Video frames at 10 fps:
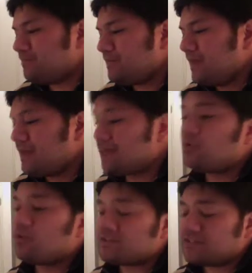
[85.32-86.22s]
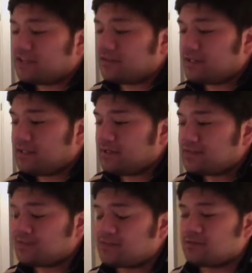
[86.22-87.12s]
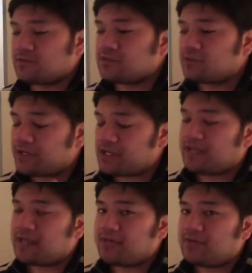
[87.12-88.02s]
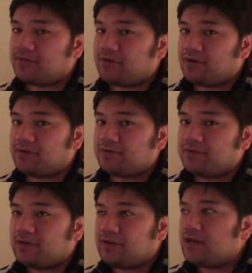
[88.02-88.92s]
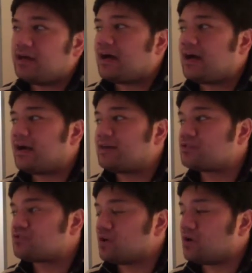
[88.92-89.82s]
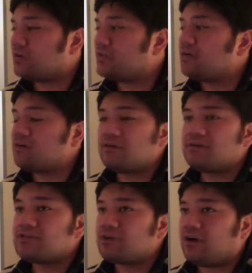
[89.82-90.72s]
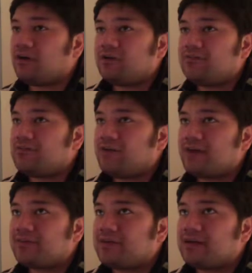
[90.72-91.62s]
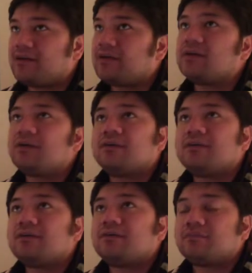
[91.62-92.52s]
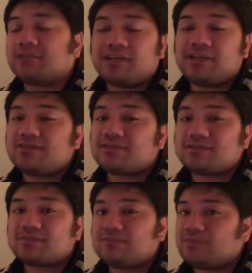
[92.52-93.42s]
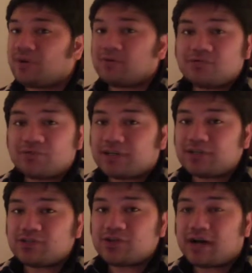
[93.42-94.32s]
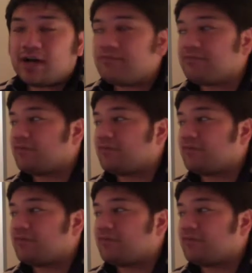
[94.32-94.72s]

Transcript: of course, secondly, since there's a drinking game involved, I strongly urge all of you out there, please, don't drink and drive.